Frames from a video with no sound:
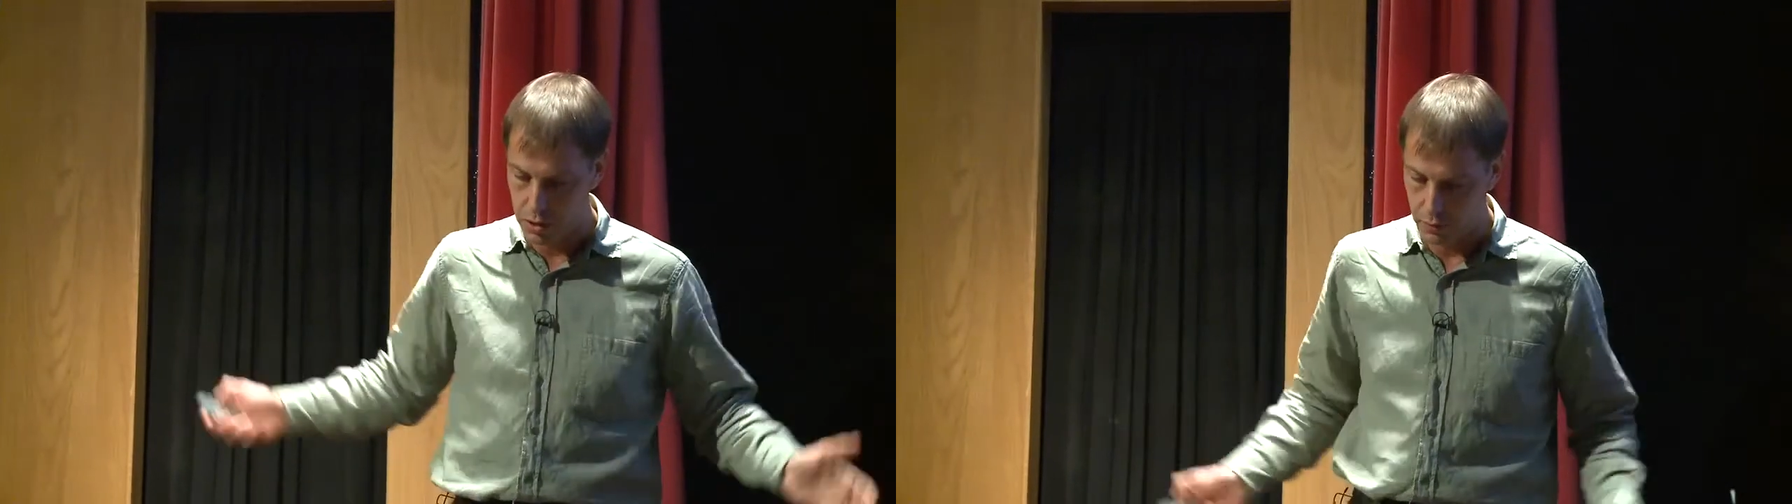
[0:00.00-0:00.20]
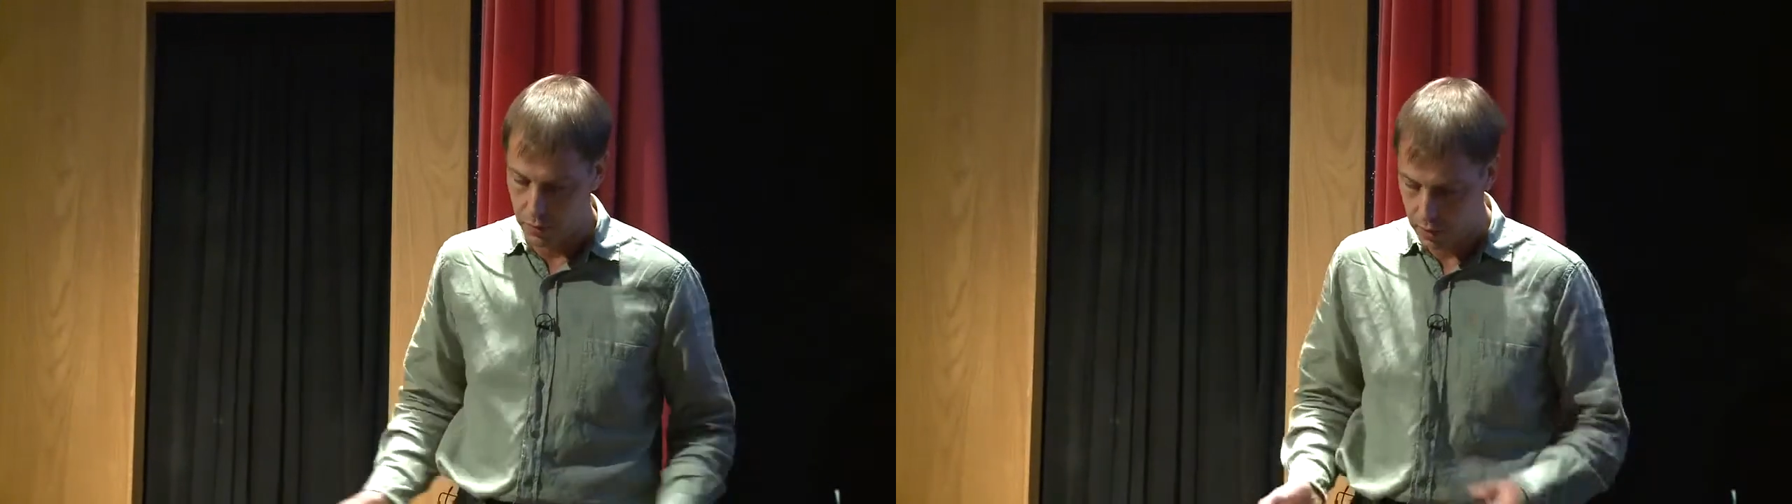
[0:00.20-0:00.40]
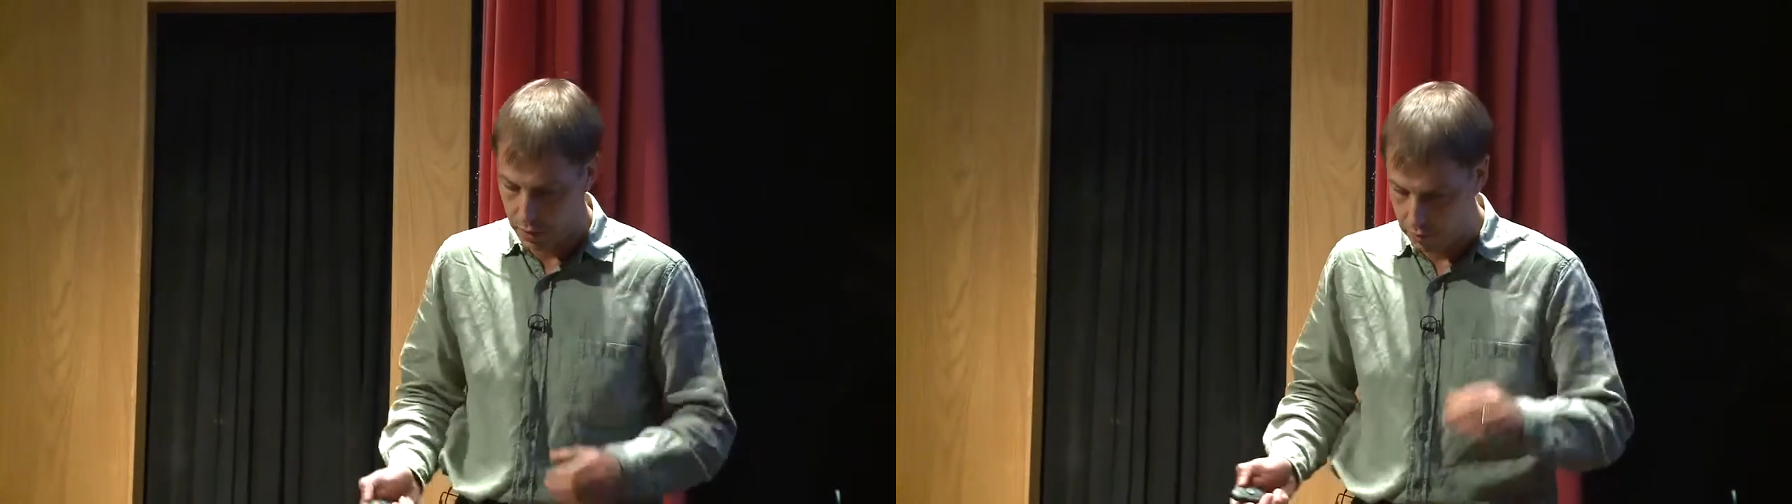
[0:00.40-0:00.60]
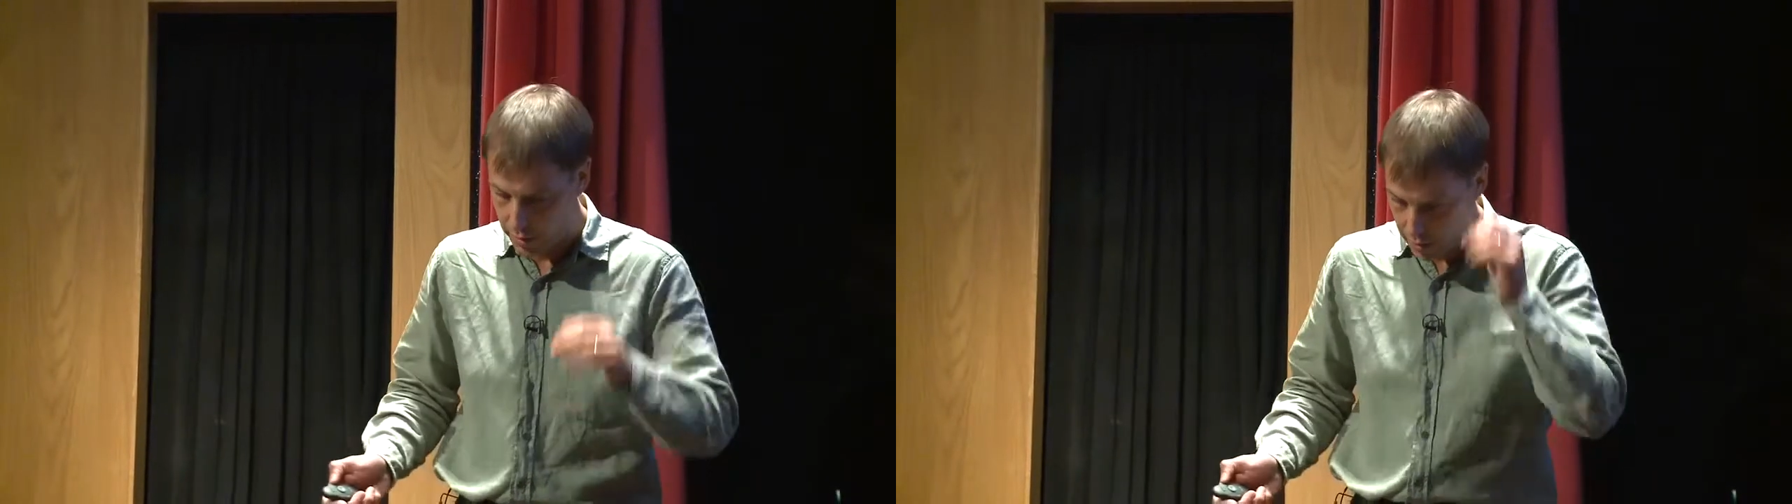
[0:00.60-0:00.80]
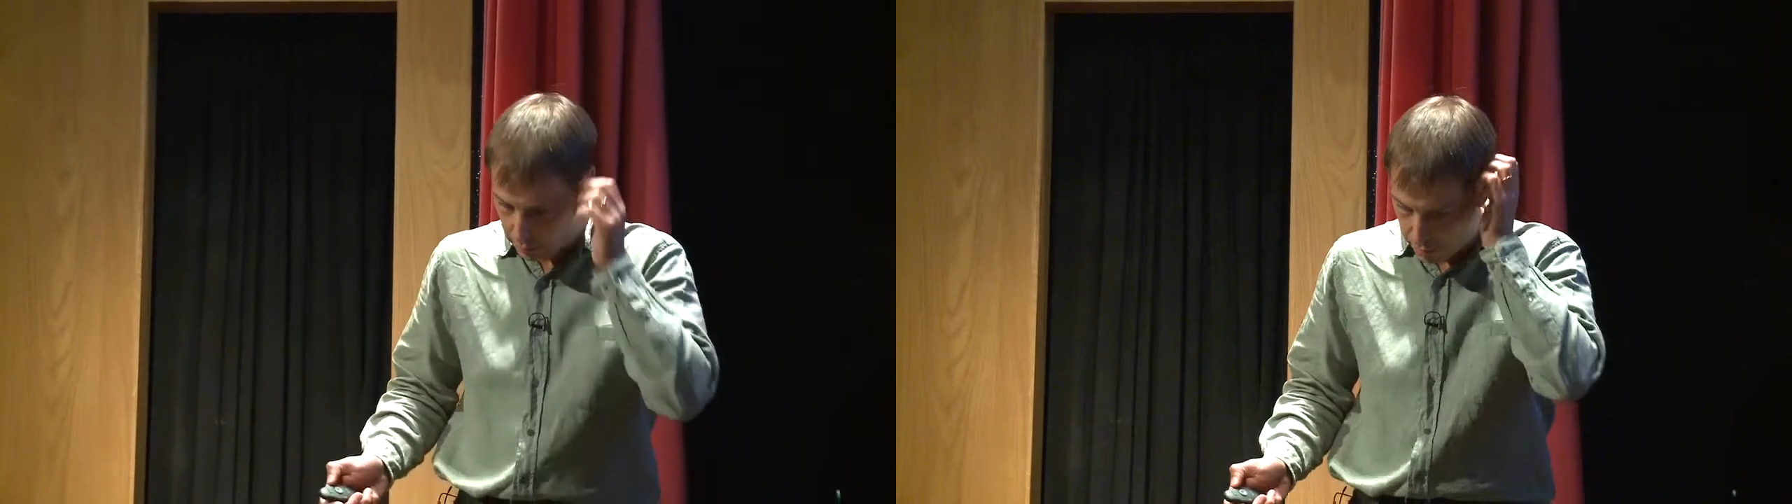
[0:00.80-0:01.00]
corners of
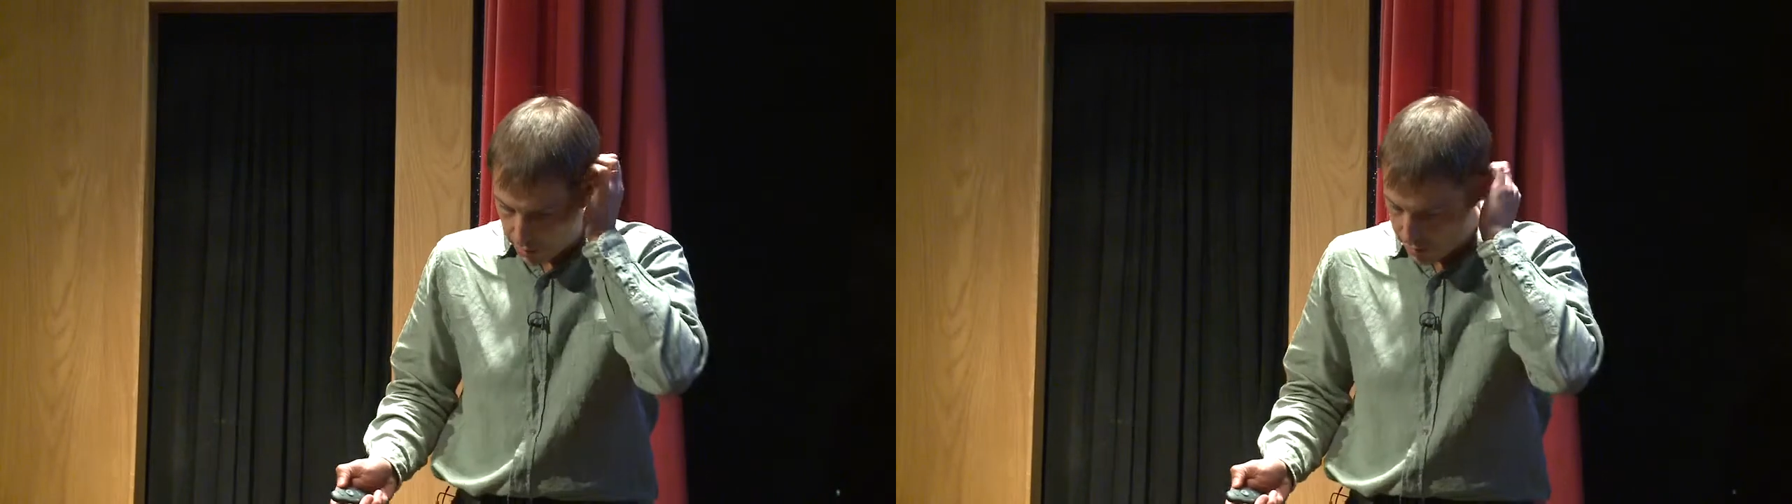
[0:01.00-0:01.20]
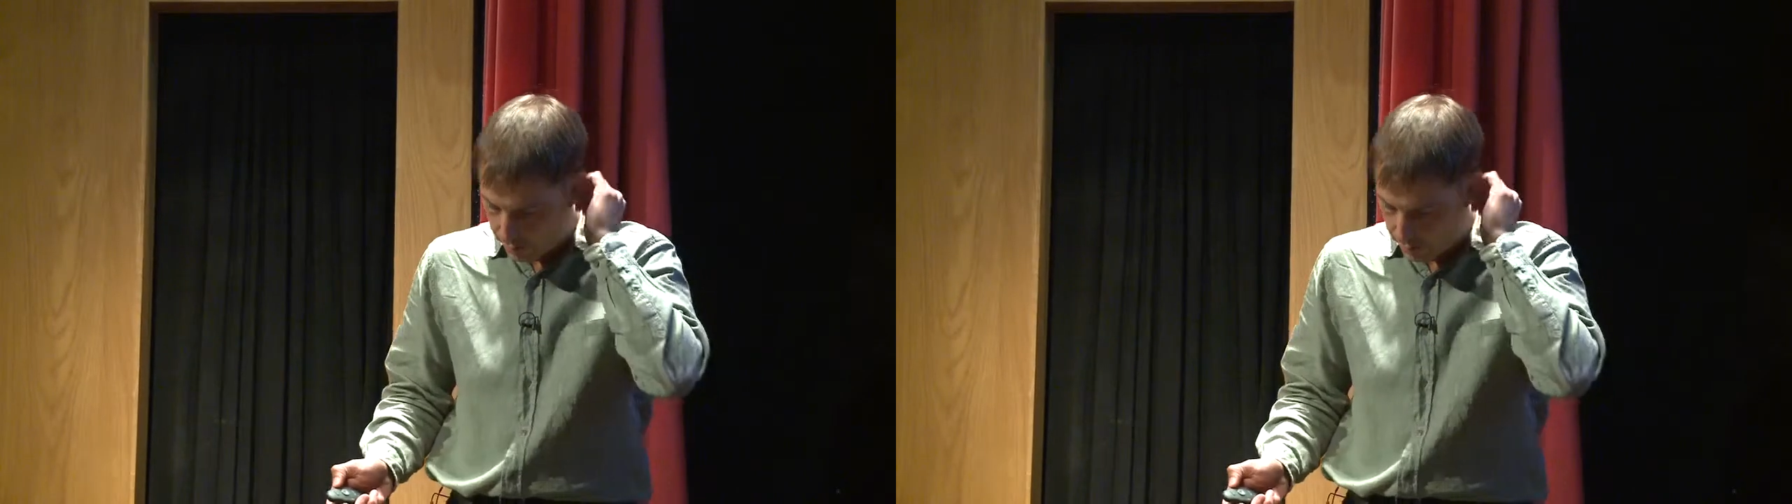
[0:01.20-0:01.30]
the Radio